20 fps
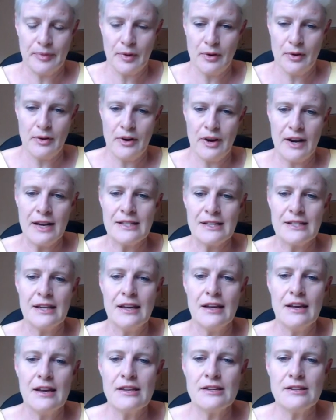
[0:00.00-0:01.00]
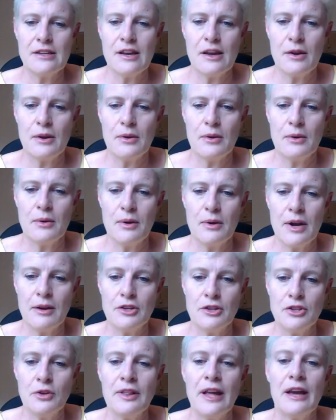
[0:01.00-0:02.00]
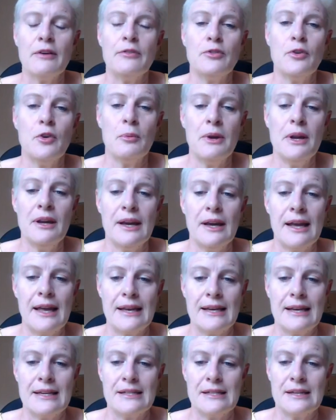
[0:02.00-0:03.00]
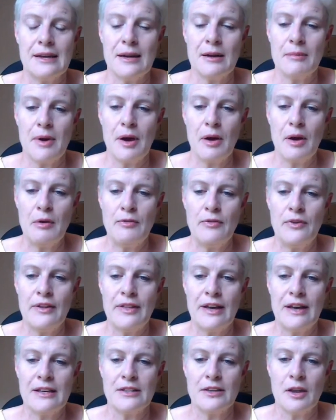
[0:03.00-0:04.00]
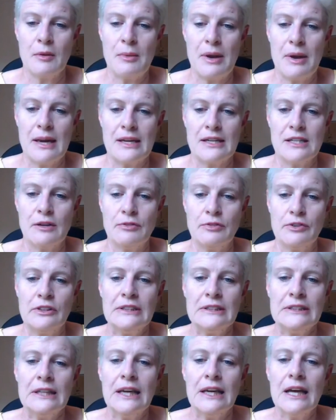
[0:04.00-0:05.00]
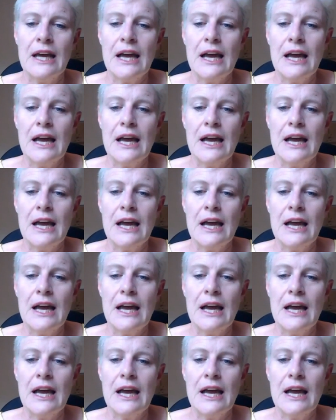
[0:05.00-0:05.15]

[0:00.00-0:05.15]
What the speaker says: All right, so do that for me, and hopefully that is going to make a difference.